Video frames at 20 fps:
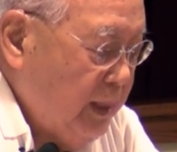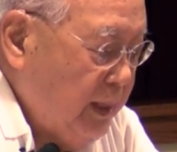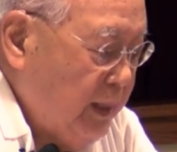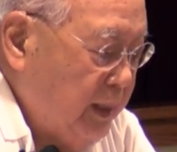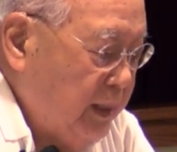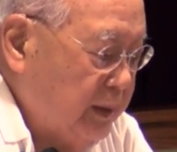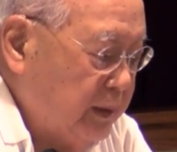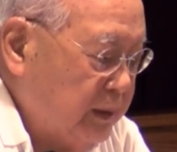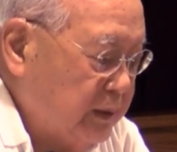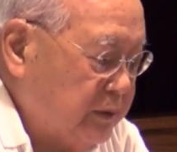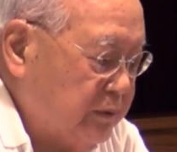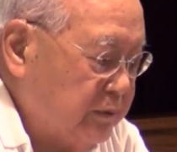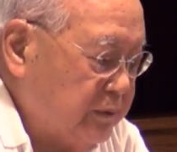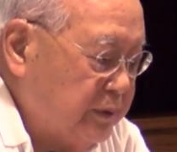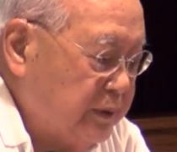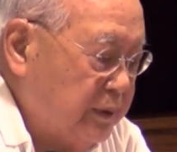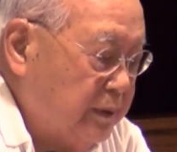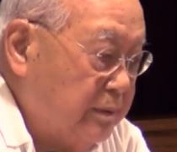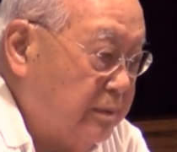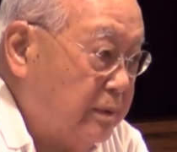and this
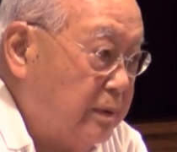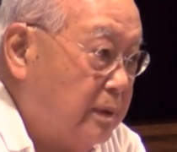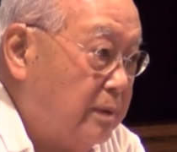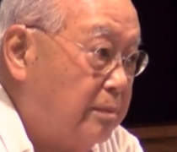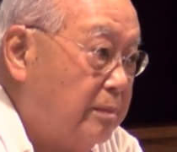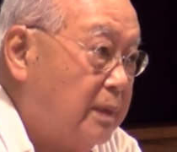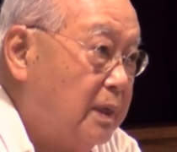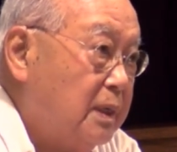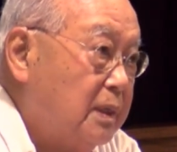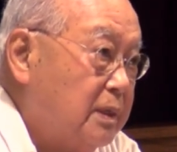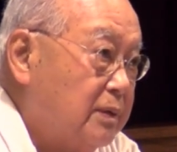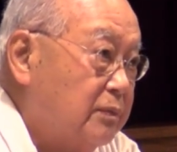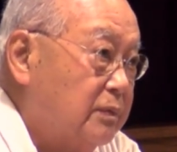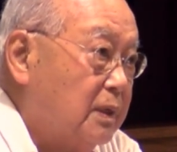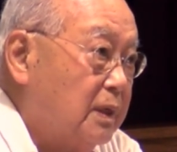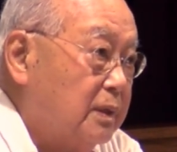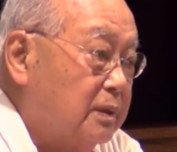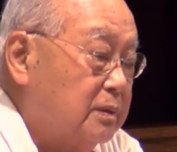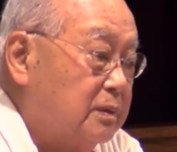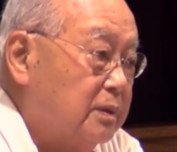was in May of
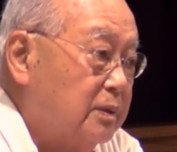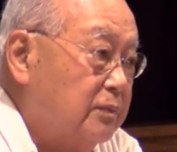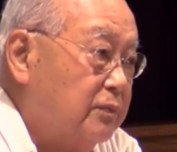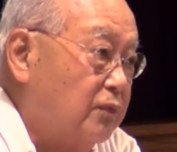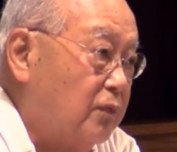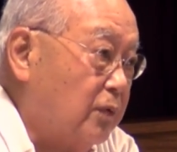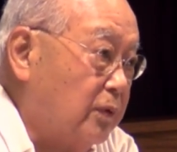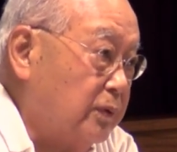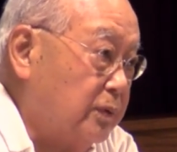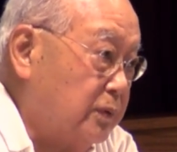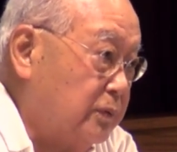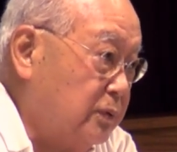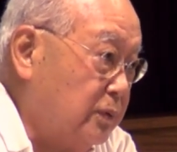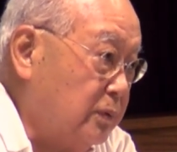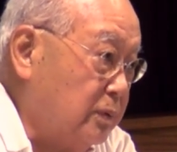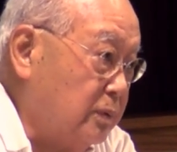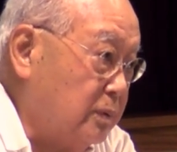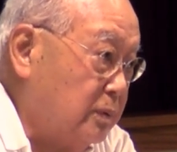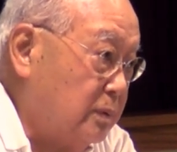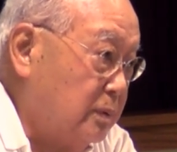
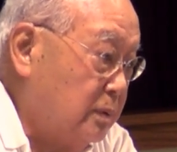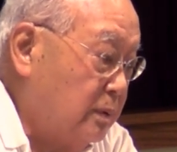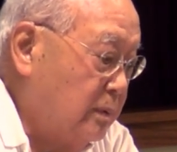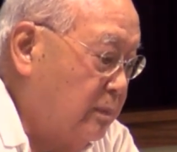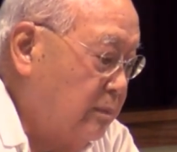1942.